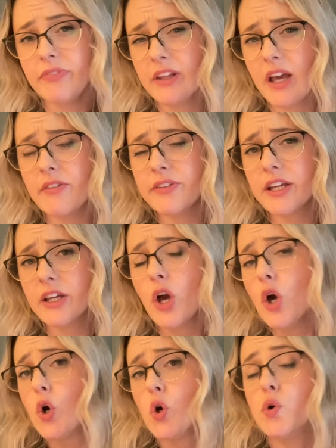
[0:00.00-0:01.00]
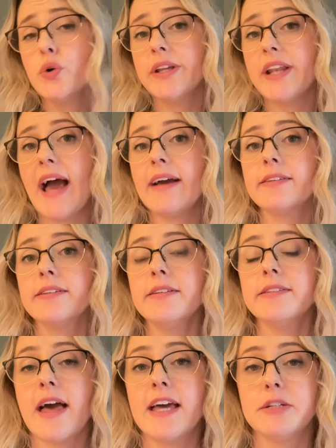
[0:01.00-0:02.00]
governing who can access
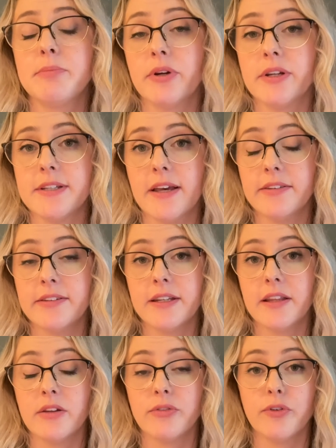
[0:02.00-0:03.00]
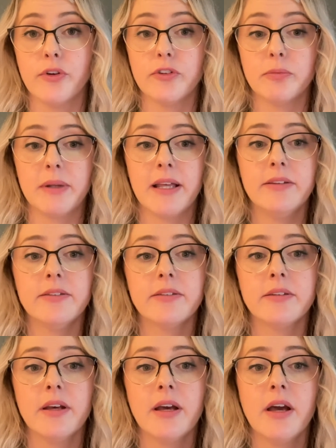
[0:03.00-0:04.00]
antibody testing in the first place,
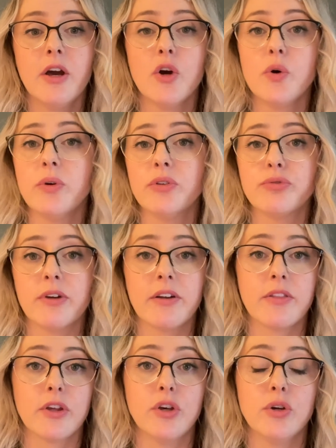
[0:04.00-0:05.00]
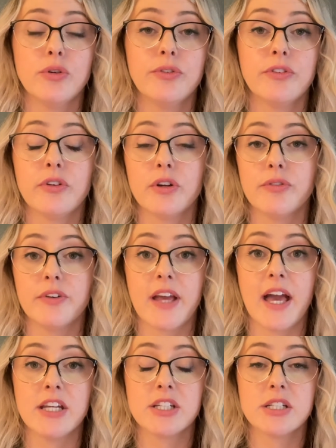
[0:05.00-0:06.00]
who is front of the queue for
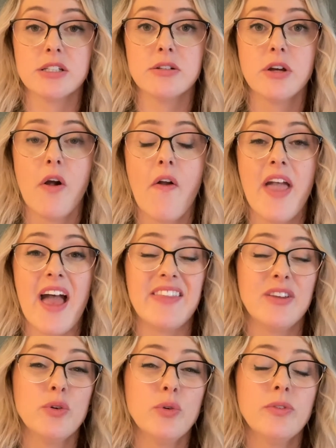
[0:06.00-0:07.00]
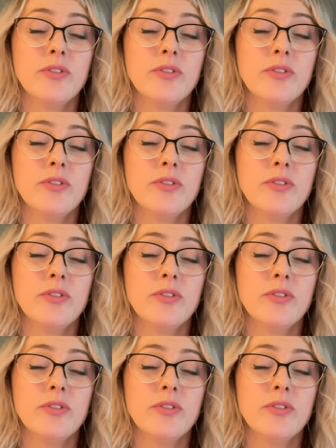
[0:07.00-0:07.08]
certification, and whose